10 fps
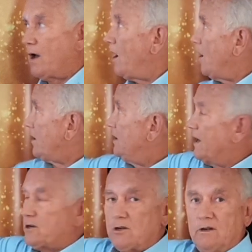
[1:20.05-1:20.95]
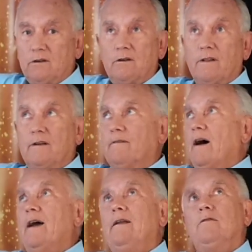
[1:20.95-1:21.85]
our connection to the
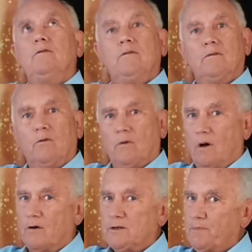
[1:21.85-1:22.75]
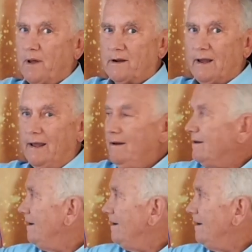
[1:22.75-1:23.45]
divine. We're always plugged in.